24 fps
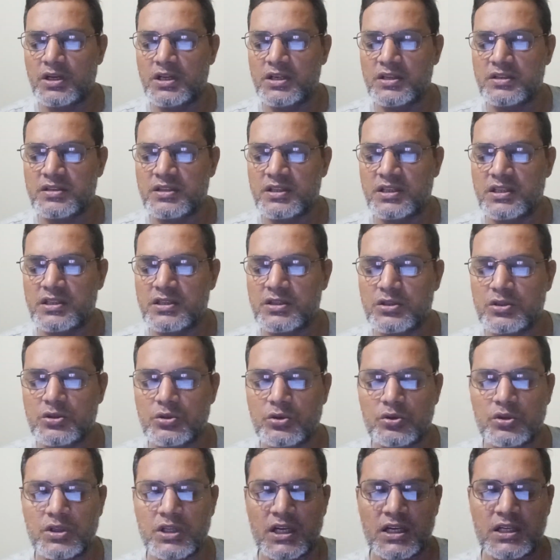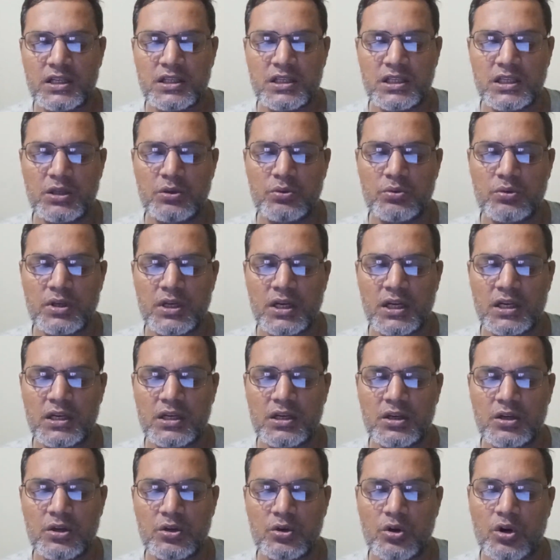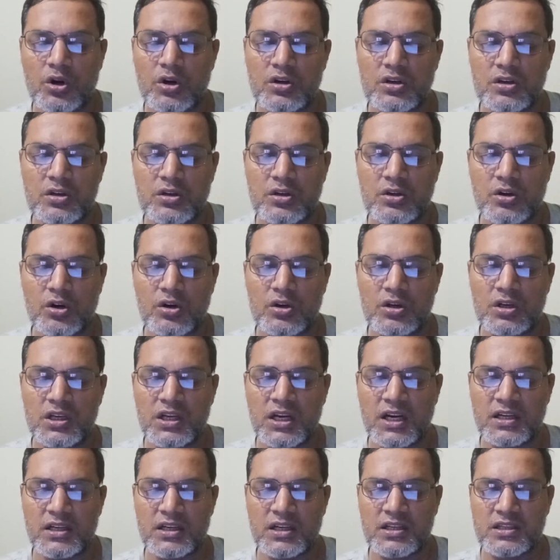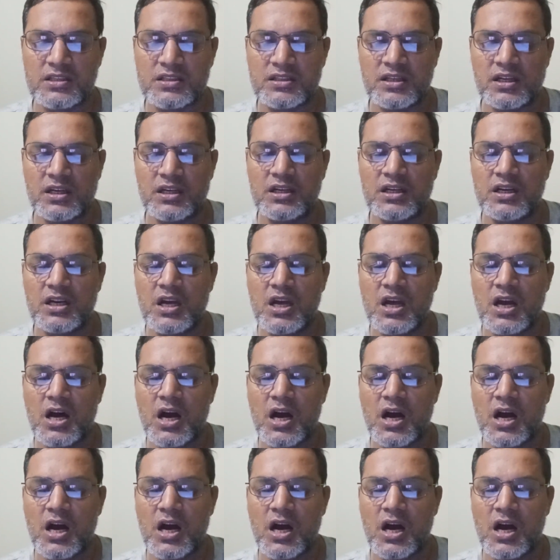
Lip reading: lenses so that you can not only understand